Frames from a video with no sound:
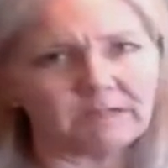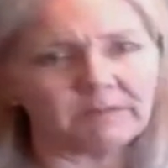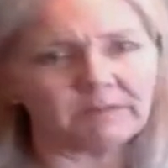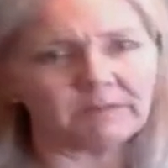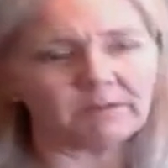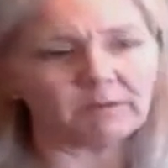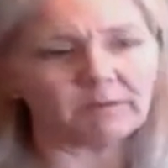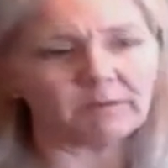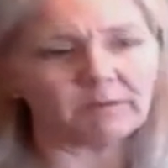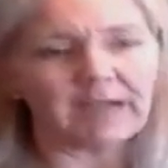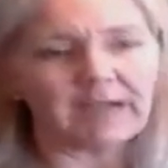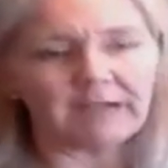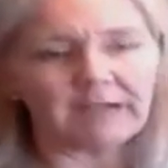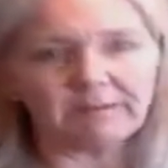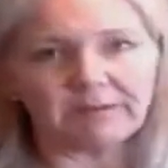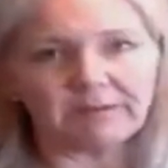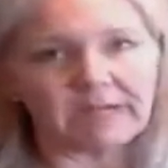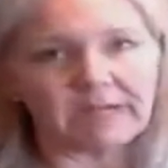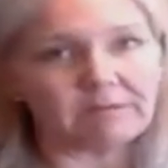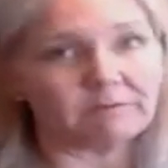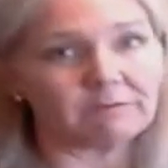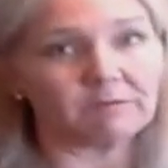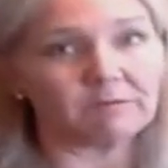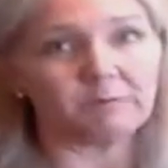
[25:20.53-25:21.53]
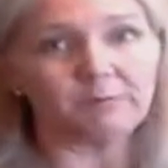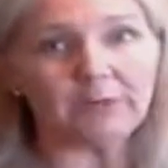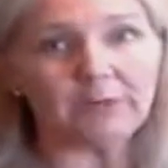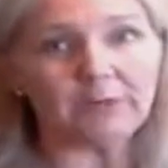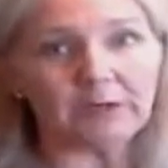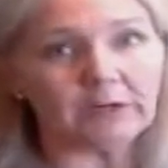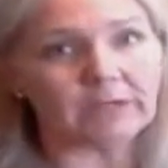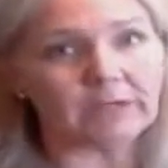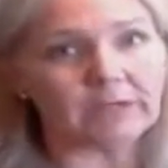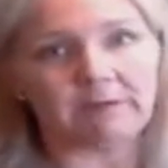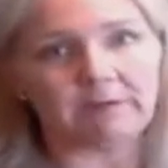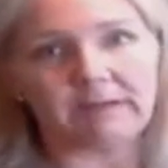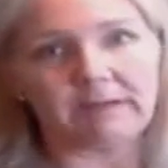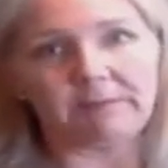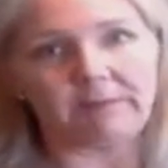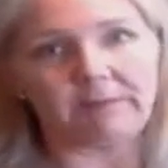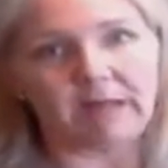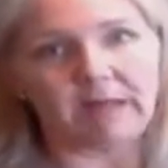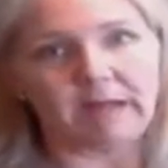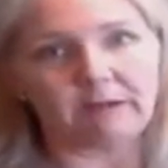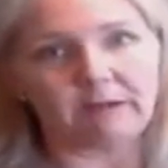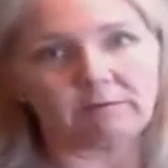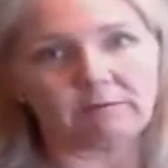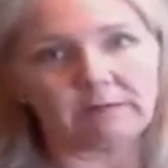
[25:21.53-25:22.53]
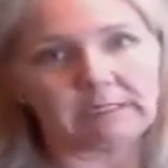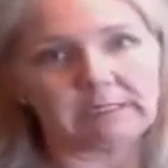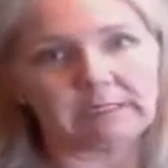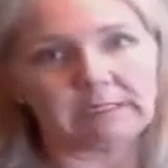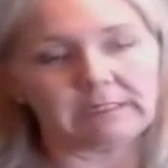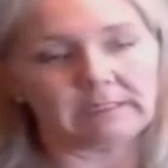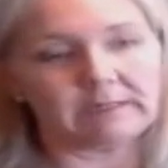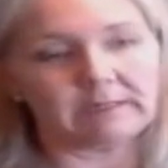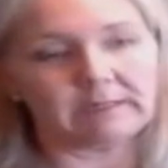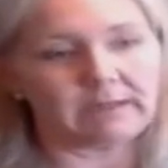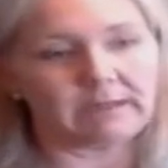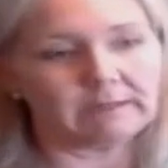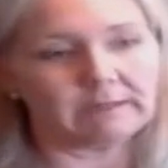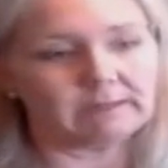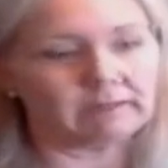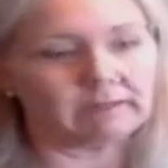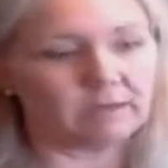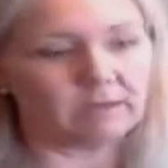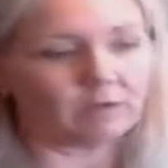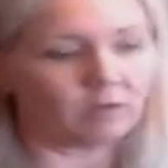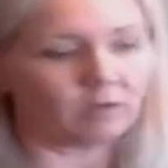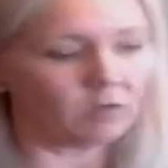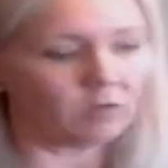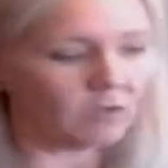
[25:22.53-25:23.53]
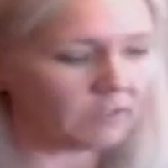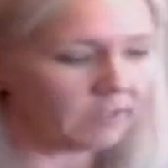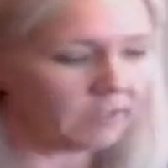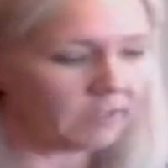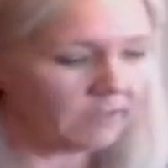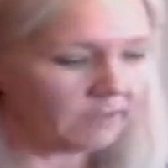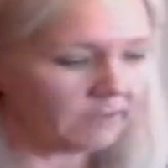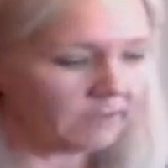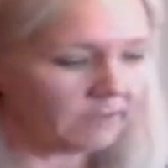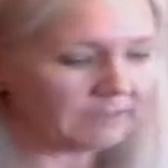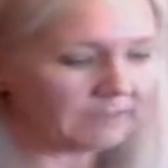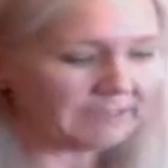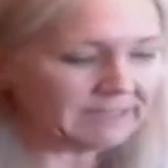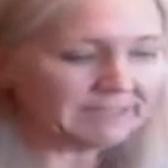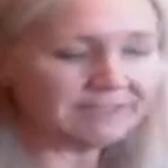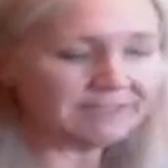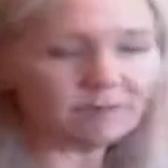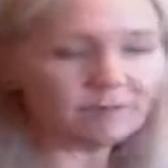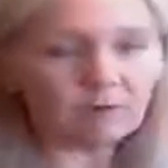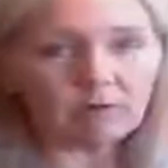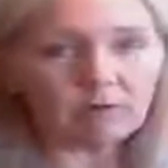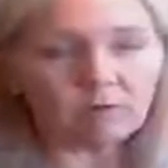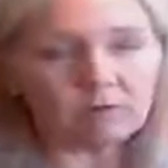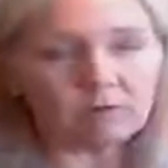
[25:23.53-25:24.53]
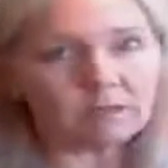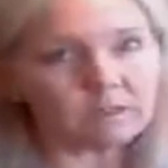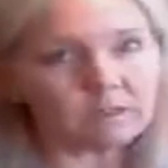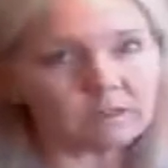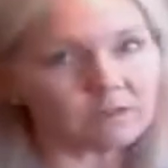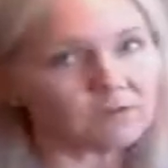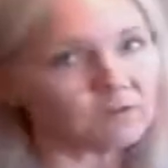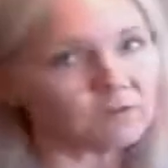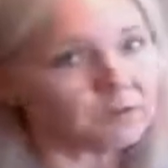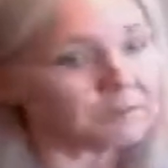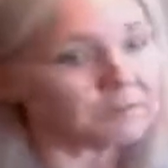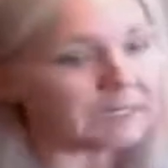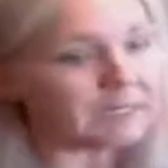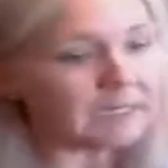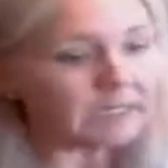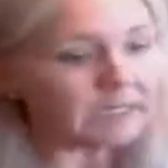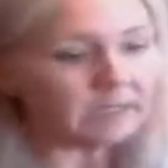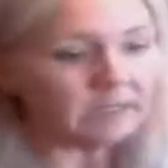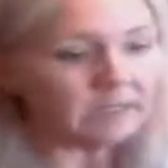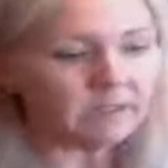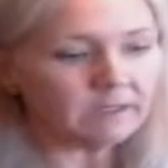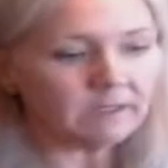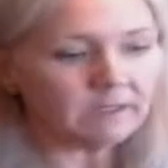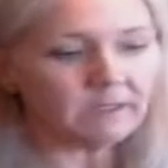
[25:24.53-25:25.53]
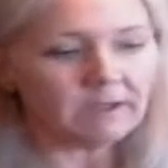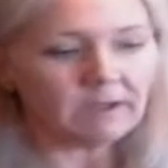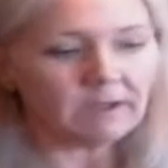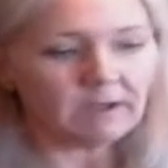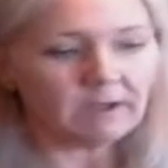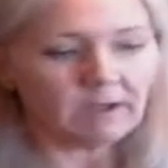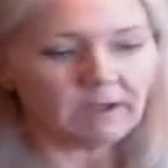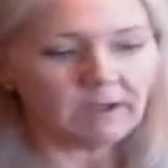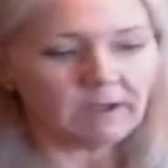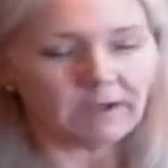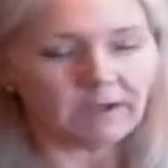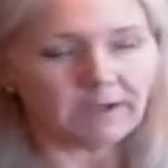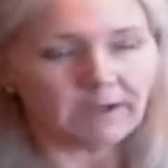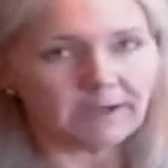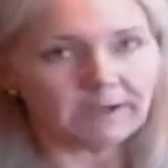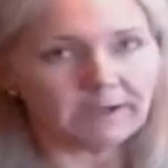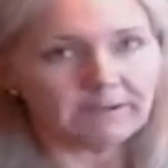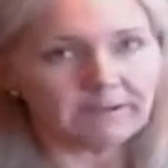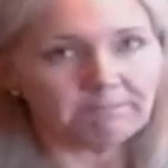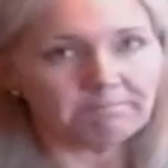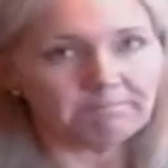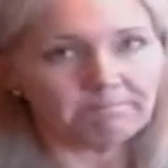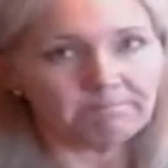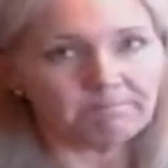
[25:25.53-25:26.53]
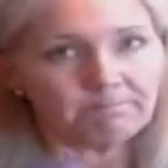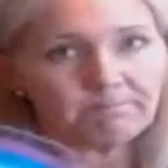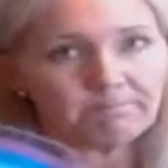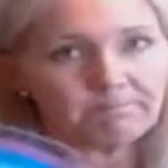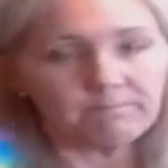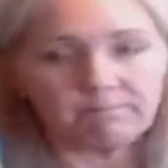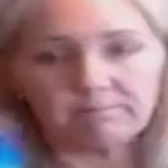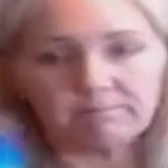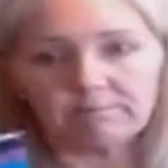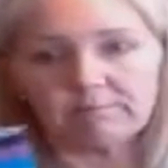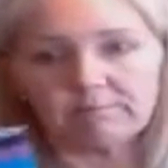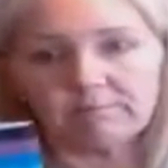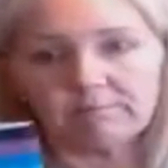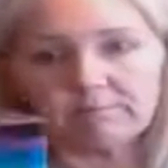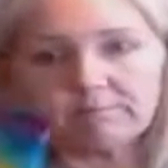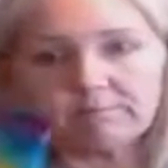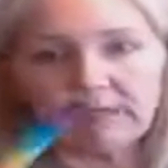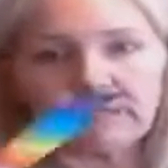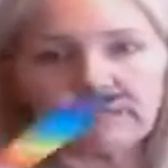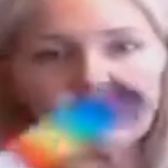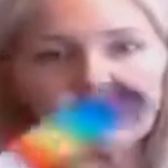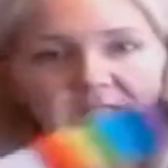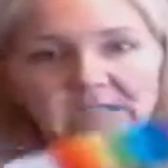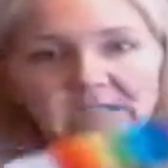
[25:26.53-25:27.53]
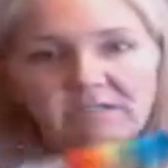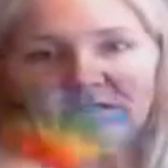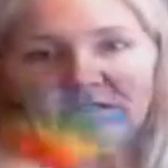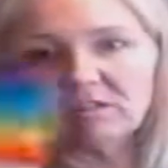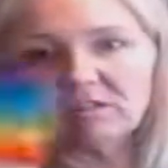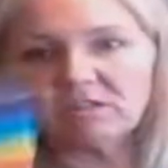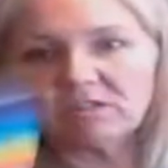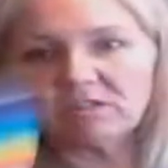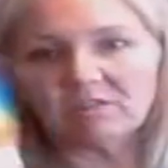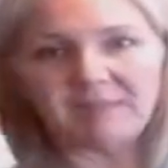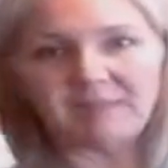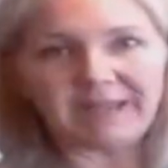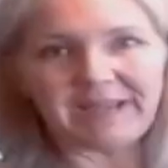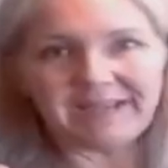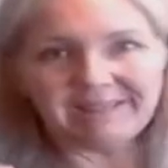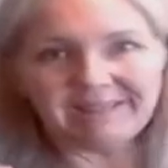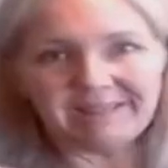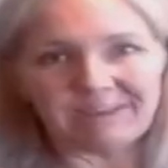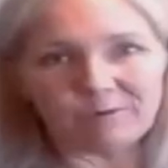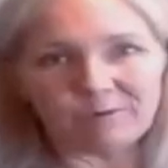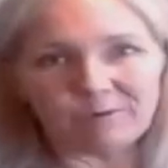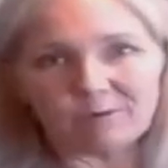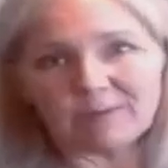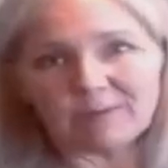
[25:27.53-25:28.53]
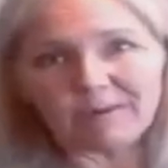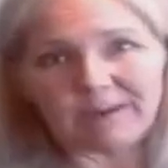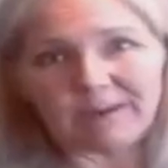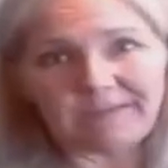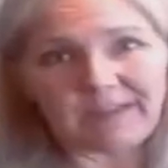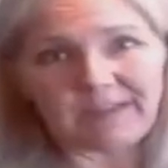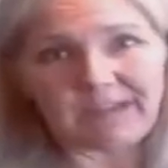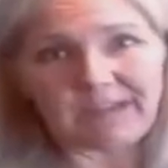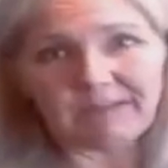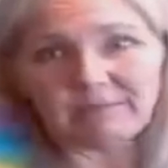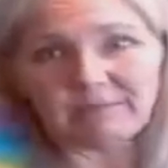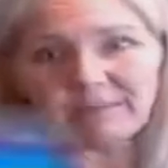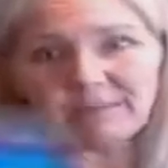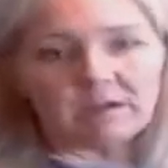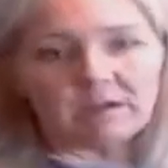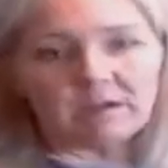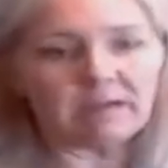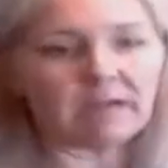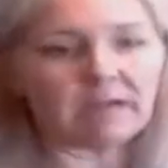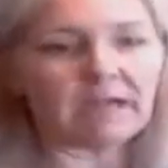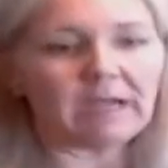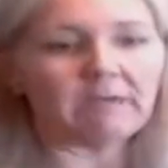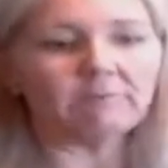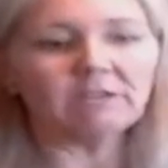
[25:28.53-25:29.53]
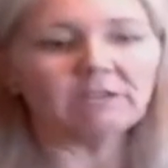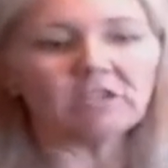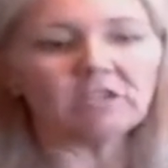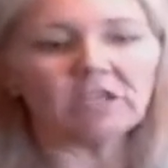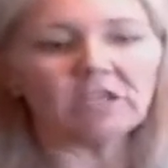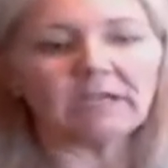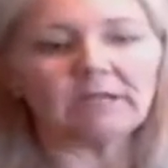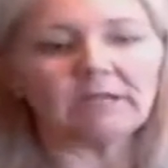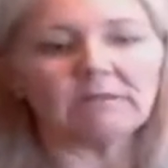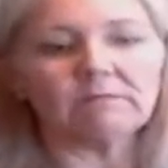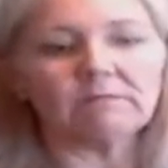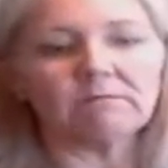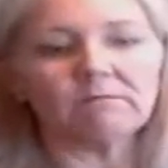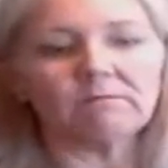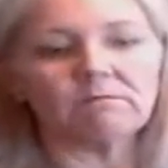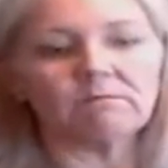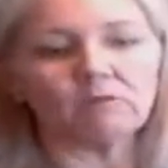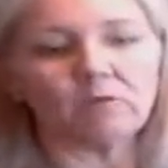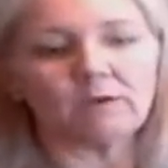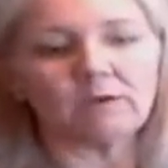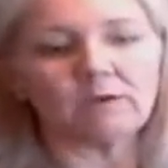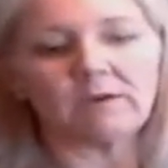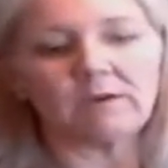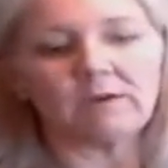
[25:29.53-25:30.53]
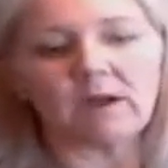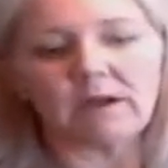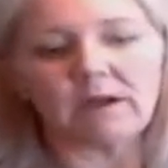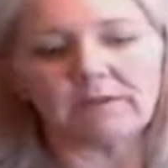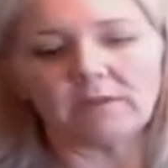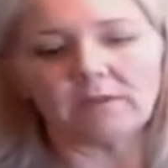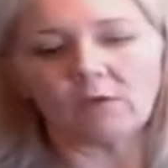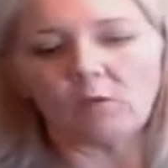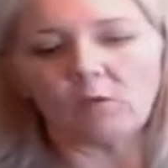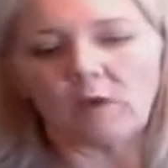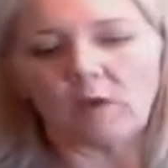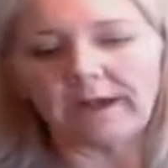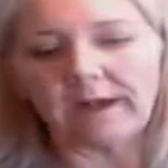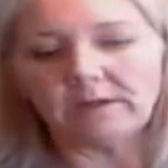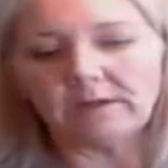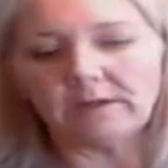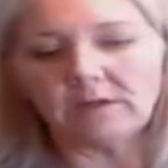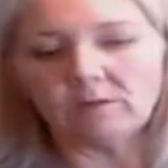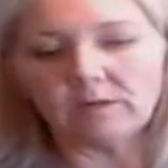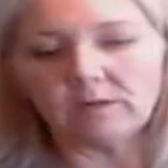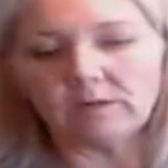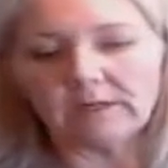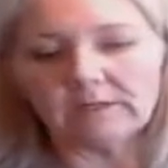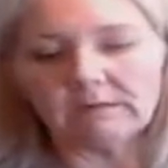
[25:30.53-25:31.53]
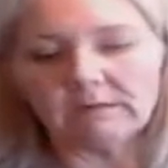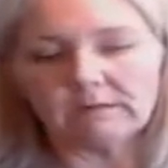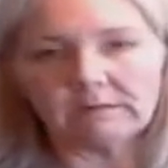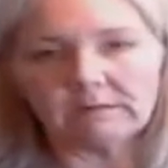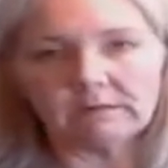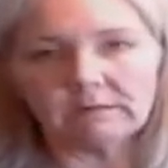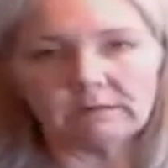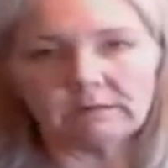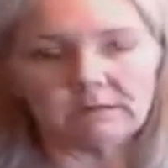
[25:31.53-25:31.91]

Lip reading: for black, but I was burning my black when I did that. So this is what works for me. But these are just bands I ordered off Amazon. I wish I would have gotten the wider ones,